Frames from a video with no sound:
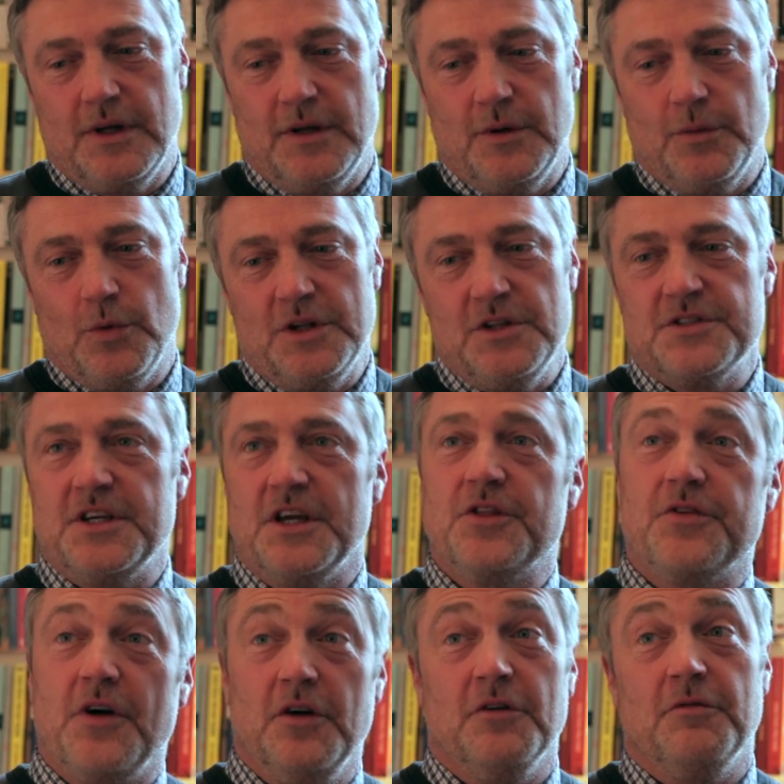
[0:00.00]
when you see
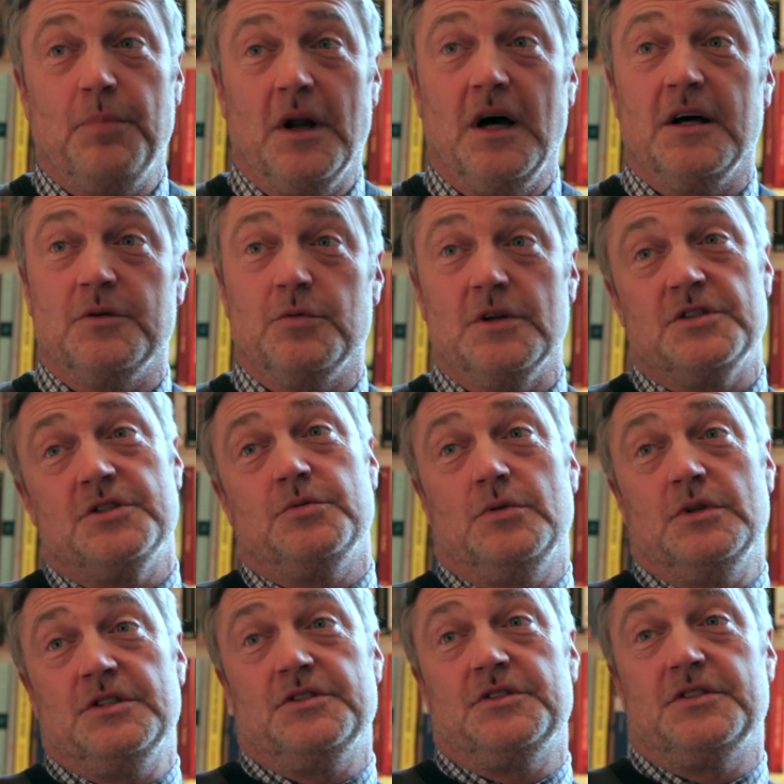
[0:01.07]
Throne of Blood, which
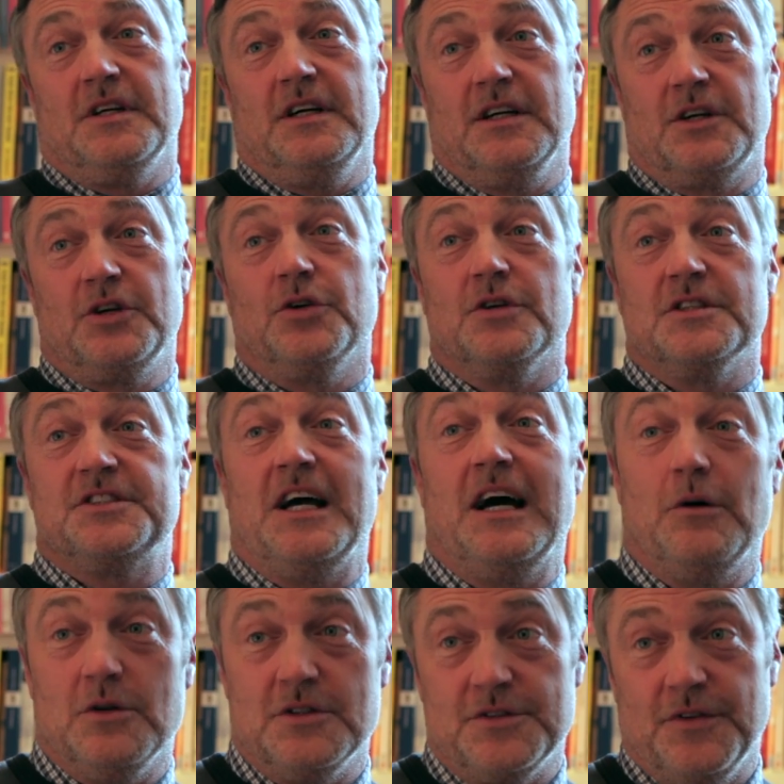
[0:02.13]
was
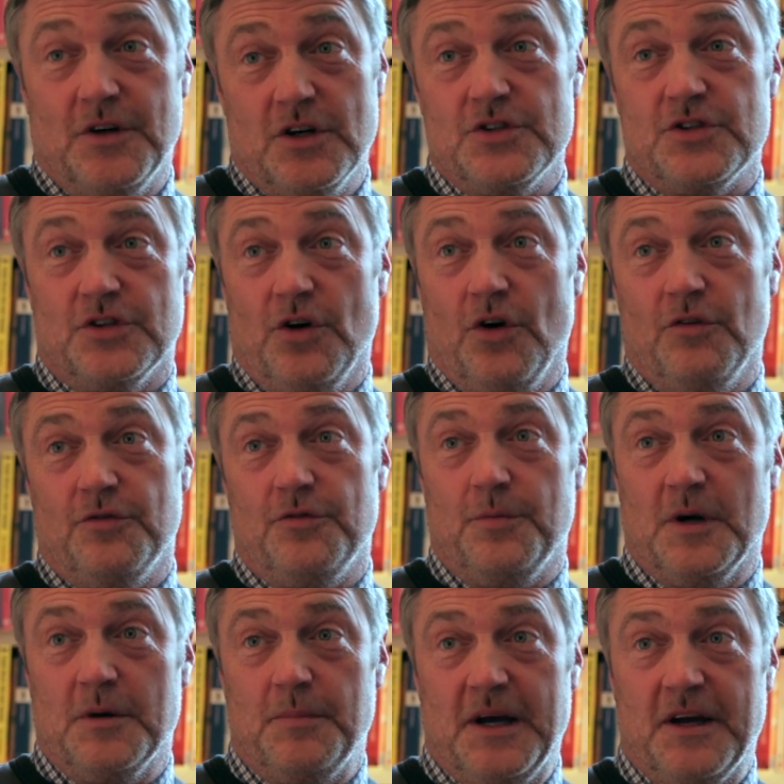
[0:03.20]
Kurosawa's version of
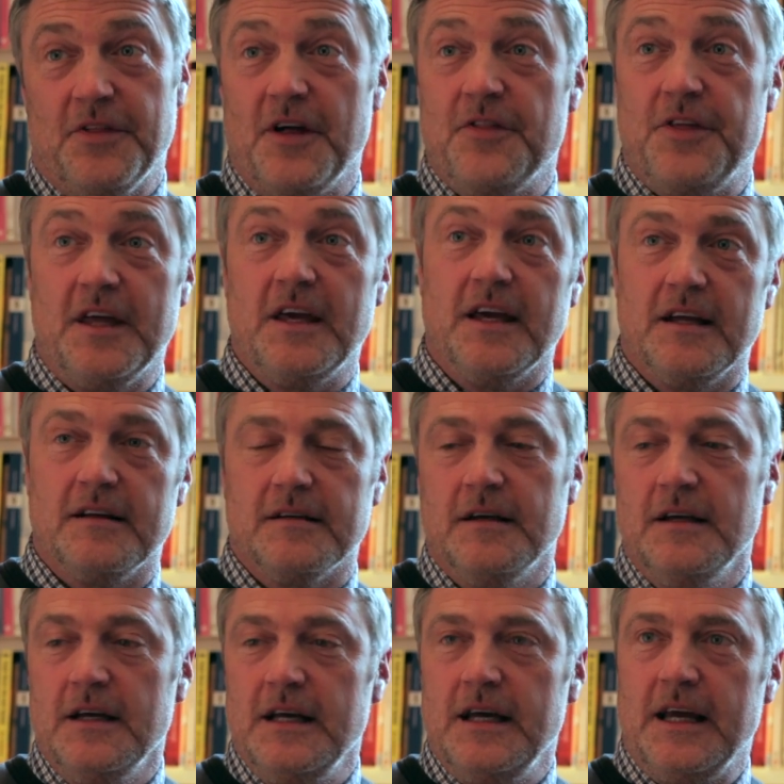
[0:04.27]
Macbeth, I think
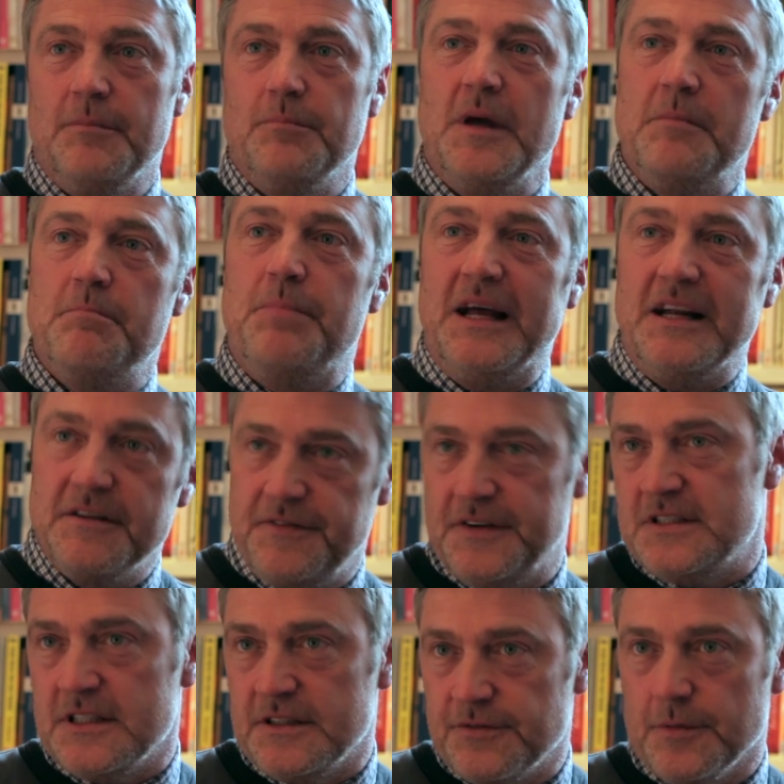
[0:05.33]
it
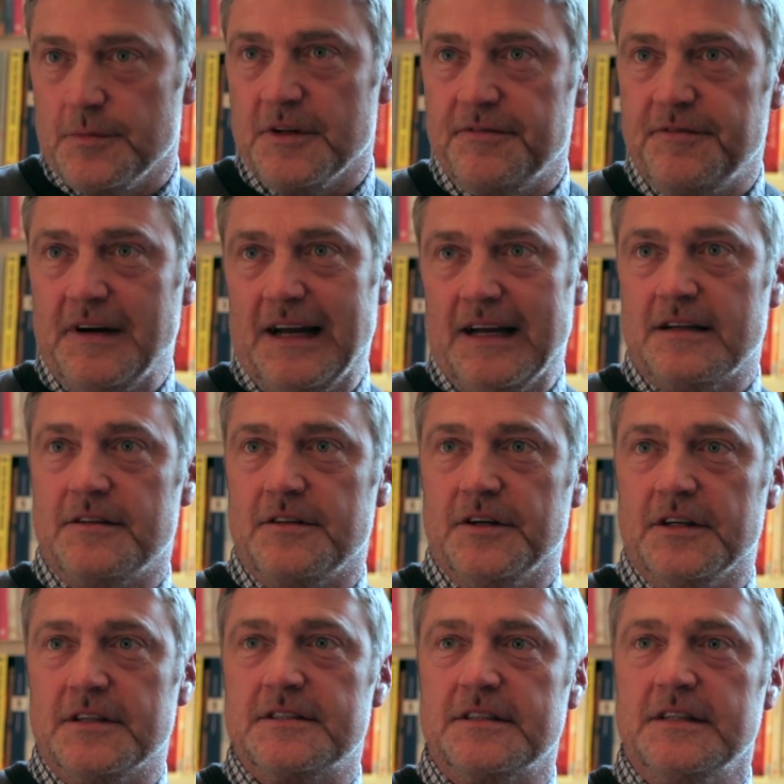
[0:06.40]
benefited from the fact
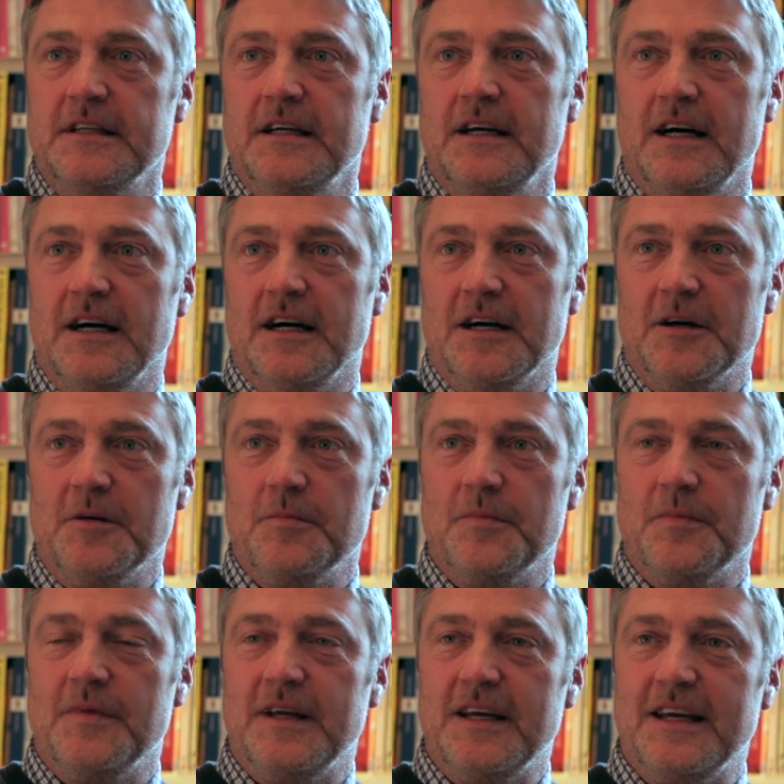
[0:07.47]
that
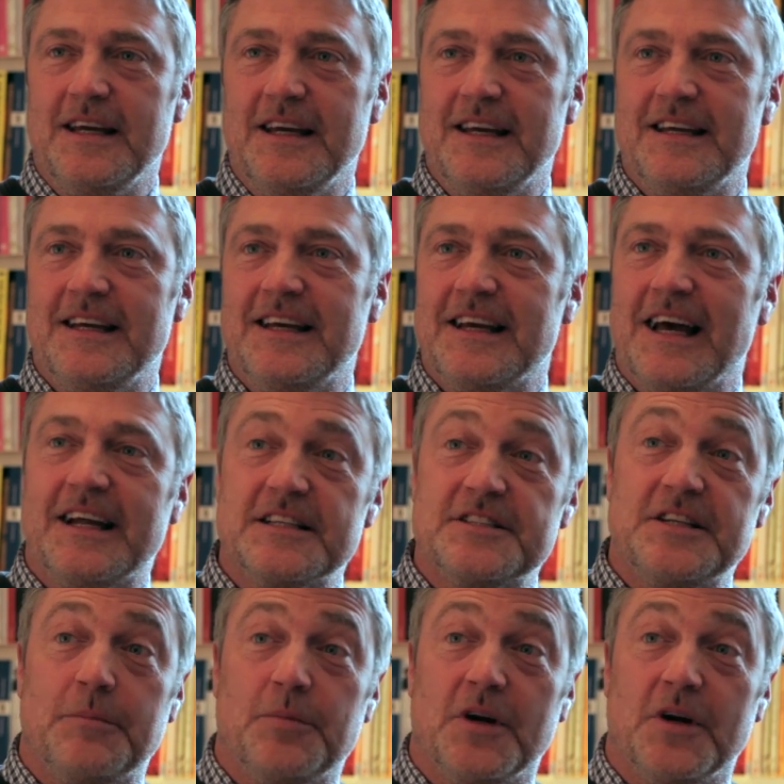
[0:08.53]
it had a separate